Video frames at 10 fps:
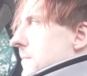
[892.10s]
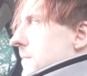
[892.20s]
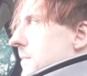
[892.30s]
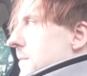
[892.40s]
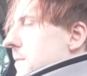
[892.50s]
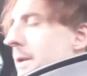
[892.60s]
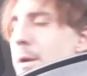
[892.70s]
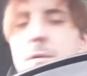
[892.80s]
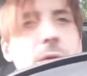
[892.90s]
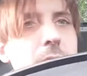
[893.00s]
Well, no.
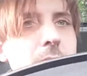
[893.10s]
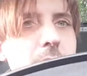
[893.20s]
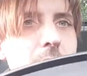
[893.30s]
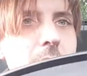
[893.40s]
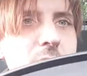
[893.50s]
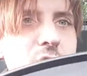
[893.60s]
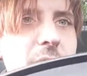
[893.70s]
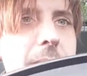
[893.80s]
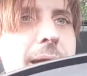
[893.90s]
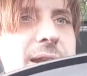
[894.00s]
Try and get my
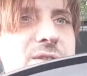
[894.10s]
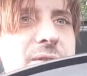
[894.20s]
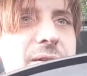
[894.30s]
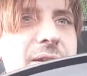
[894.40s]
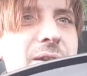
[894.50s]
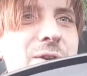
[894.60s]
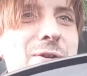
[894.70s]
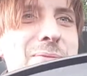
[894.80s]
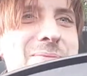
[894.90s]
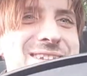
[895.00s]
heads around it.
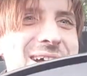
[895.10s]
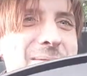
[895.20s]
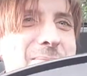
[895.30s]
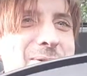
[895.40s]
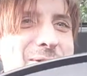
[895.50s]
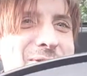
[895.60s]
Tampons.